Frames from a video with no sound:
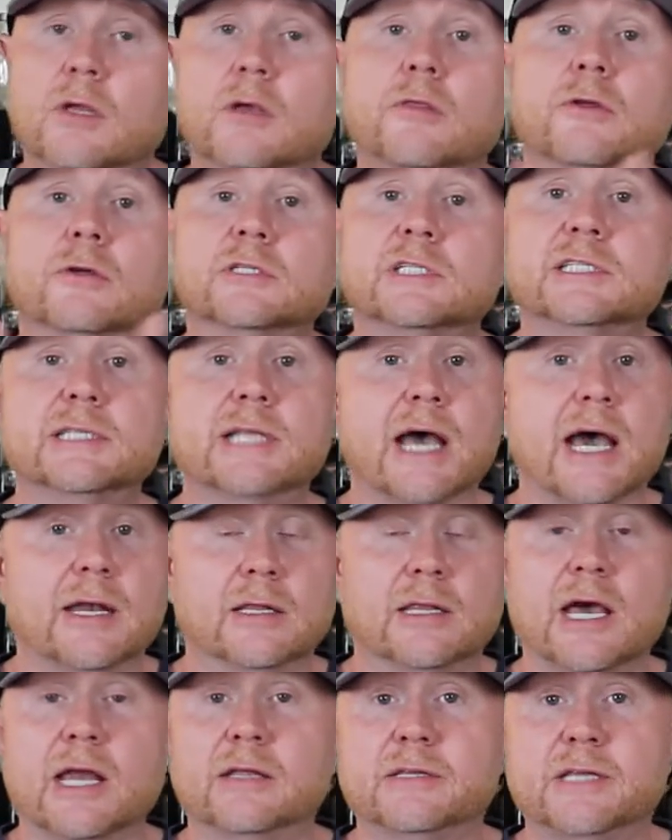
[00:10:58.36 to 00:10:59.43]
There's not a
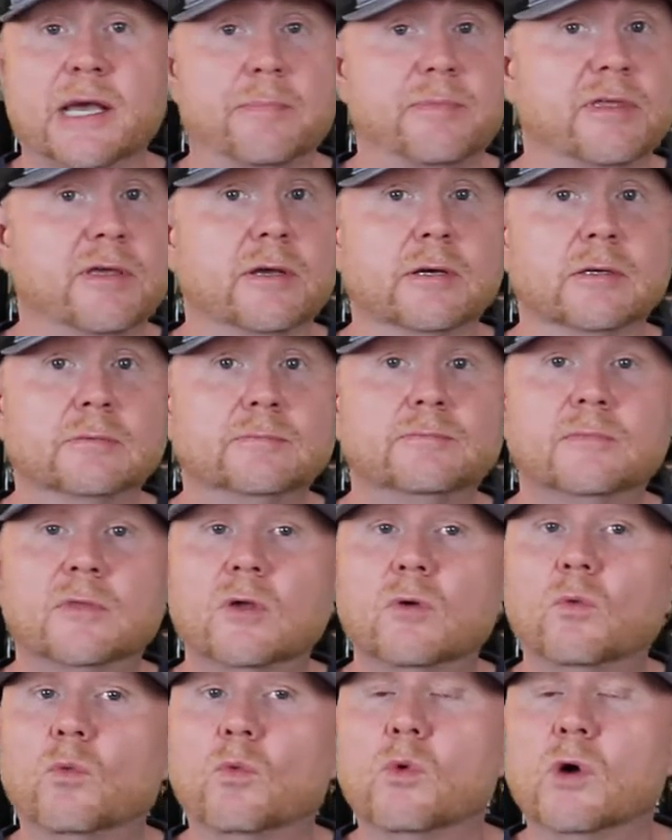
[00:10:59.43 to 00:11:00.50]
lot of depth here
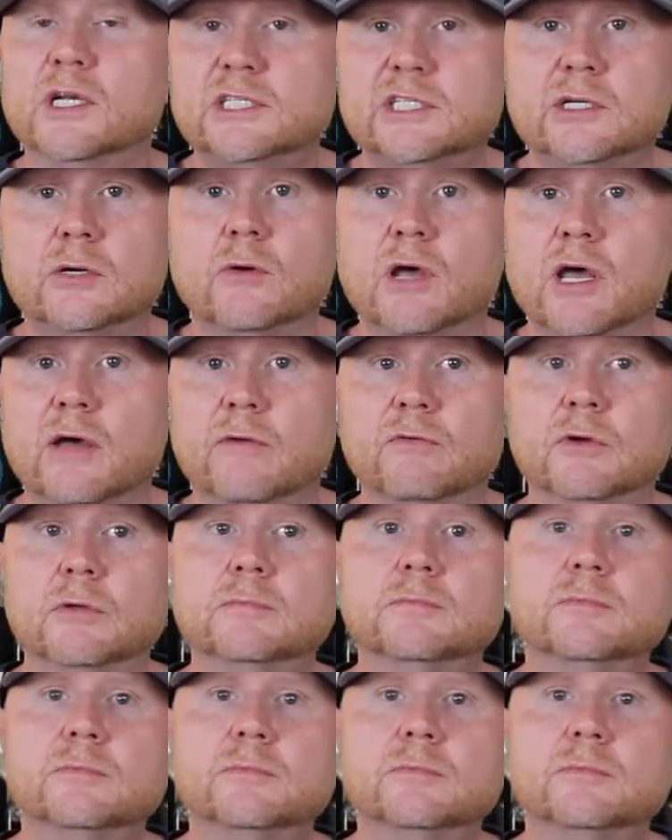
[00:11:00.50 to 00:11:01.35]
whatsoever.